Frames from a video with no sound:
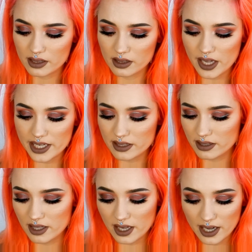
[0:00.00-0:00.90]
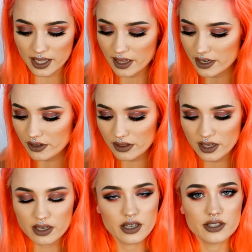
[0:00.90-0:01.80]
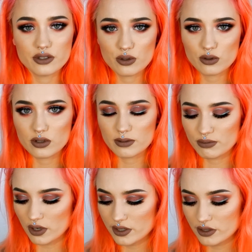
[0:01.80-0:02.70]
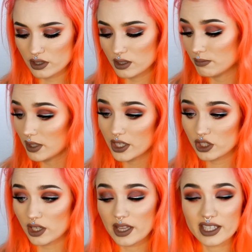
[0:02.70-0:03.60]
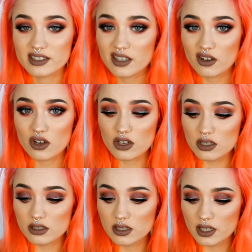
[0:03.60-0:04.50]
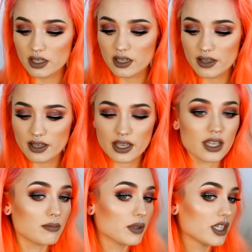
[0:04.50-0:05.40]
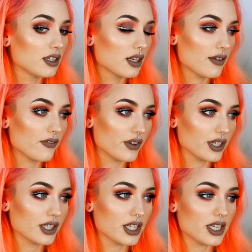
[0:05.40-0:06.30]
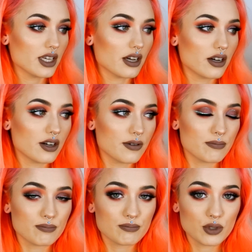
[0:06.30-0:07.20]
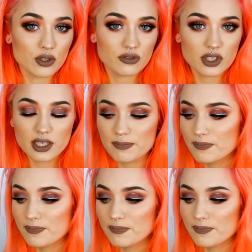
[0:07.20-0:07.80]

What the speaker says: liked the highlighter, the contour, bronzer, blush. I liked it all. It blended very beautifully.